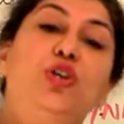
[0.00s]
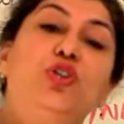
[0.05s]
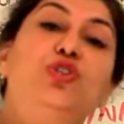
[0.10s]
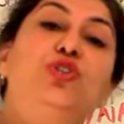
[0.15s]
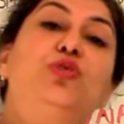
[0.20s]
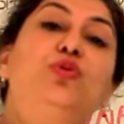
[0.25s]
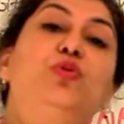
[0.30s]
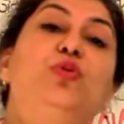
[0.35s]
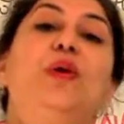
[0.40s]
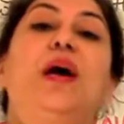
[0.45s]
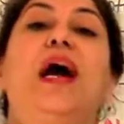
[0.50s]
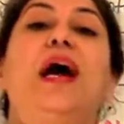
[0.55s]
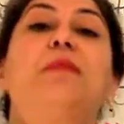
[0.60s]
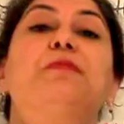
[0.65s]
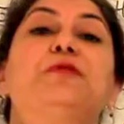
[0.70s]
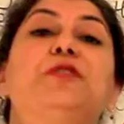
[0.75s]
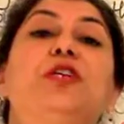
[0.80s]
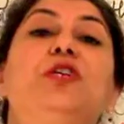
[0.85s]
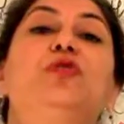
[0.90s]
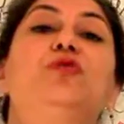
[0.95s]
to
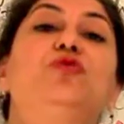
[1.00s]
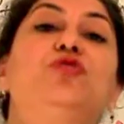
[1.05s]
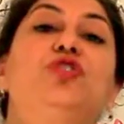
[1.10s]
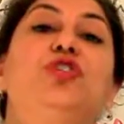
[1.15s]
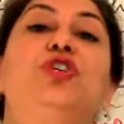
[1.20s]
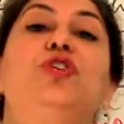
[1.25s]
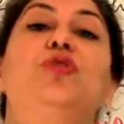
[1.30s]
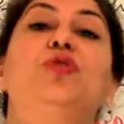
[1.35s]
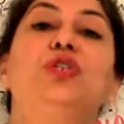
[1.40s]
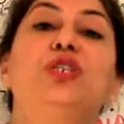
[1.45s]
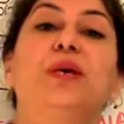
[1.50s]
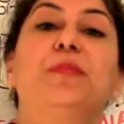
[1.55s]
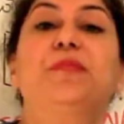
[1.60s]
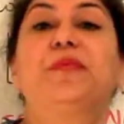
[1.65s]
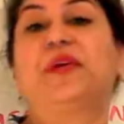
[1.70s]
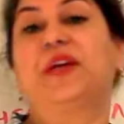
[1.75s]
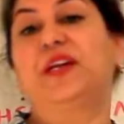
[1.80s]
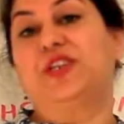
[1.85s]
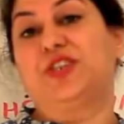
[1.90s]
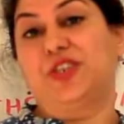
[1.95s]
absolute zero
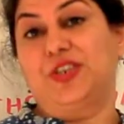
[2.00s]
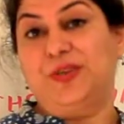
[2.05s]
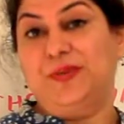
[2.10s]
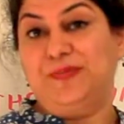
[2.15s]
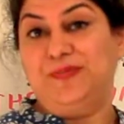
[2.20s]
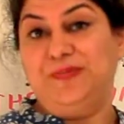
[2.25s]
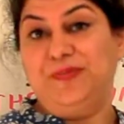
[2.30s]
temperature.